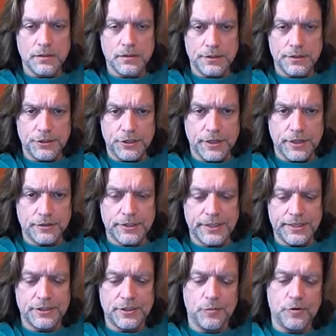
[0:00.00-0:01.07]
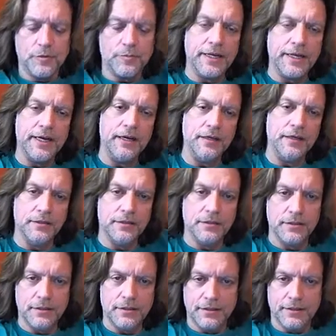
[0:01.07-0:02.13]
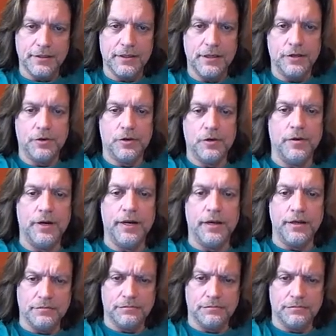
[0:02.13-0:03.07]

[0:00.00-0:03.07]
Did you go see someone play in Norway,